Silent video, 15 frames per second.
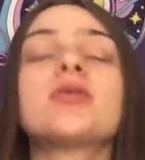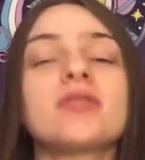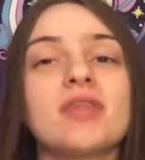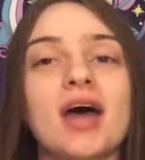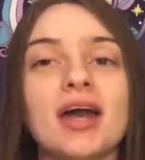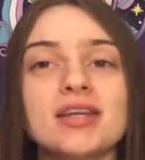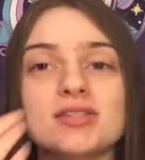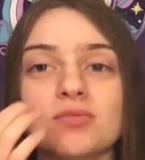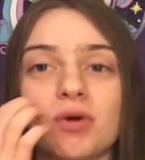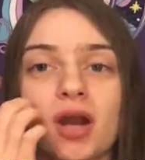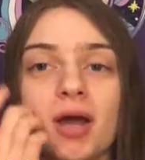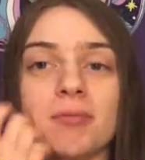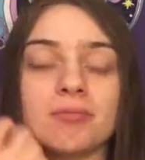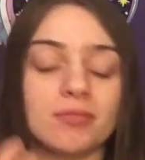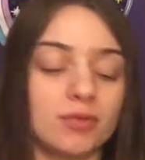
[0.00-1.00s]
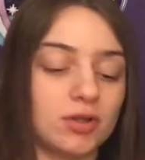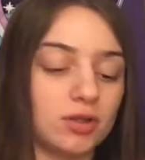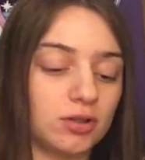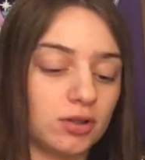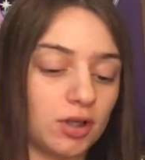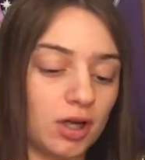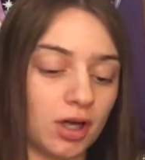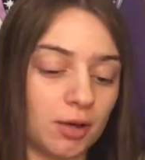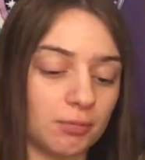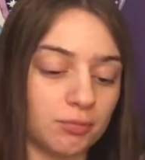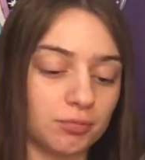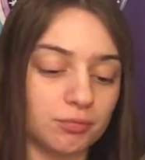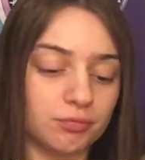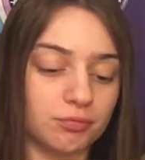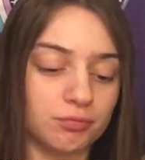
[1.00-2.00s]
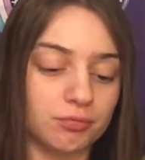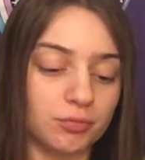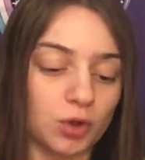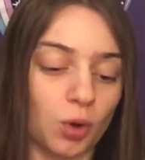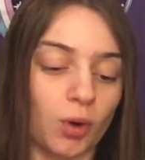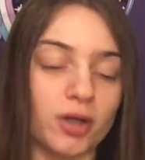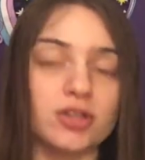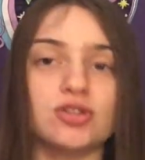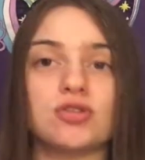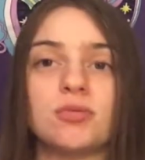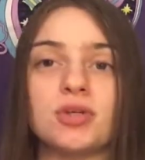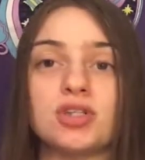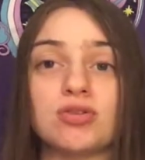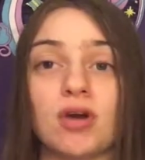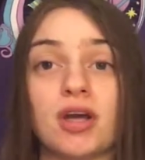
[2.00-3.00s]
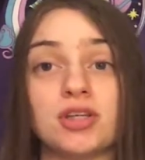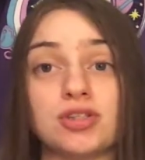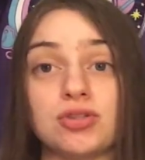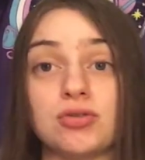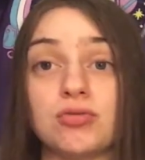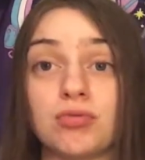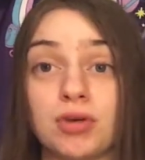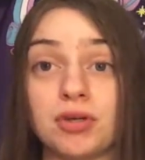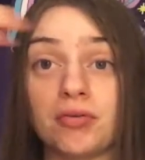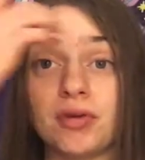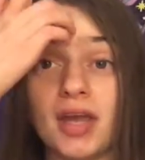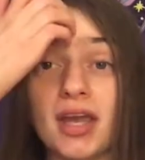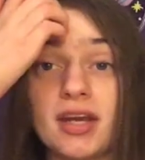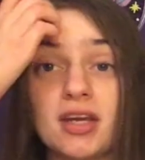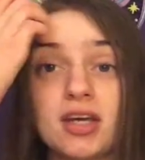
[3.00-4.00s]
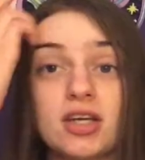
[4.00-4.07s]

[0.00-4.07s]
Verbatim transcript: that is what I'm um, going to be trying to recreate.